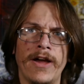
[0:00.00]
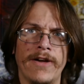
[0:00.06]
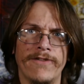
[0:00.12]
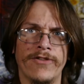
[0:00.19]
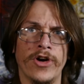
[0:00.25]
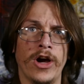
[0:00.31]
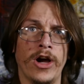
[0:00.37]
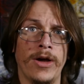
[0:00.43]

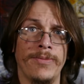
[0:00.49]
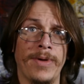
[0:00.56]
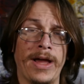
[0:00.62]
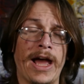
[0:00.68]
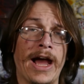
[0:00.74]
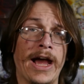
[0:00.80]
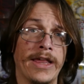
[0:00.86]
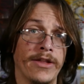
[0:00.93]
from
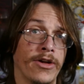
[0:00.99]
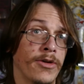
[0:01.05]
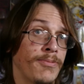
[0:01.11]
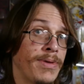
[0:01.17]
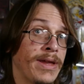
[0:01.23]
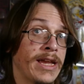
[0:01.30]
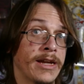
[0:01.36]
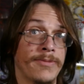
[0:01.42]
either
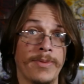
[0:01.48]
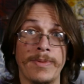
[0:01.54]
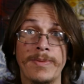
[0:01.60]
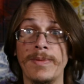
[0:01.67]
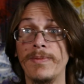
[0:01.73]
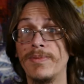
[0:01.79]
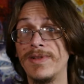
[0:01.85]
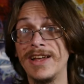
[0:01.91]
being able to
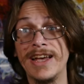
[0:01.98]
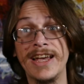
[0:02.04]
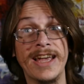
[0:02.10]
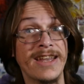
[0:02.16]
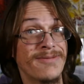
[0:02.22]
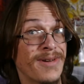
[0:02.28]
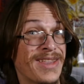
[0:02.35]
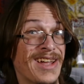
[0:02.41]
be
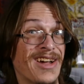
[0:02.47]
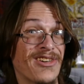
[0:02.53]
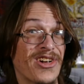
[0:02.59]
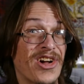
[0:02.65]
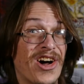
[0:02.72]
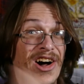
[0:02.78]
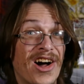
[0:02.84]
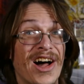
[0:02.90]
played without
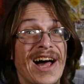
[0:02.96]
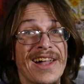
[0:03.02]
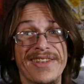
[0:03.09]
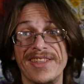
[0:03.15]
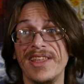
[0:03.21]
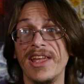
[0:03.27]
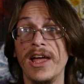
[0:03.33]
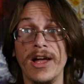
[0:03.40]

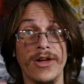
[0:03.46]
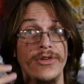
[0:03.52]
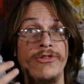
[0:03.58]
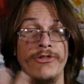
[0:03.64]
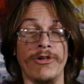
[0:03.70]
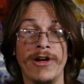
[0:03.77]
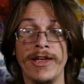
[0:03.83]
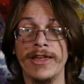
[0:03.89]
cost,
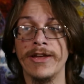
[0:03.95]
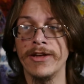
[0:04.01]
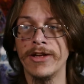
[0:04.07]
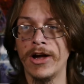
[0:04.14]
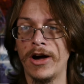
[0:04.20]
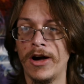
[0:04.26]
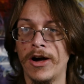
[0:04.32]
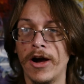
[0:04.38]
drawing a
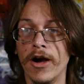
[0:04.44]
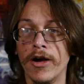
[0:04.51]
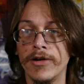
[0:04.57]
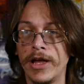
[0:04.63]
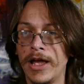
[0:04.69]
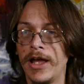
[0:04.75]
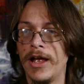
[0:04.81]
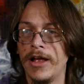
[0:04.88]
card,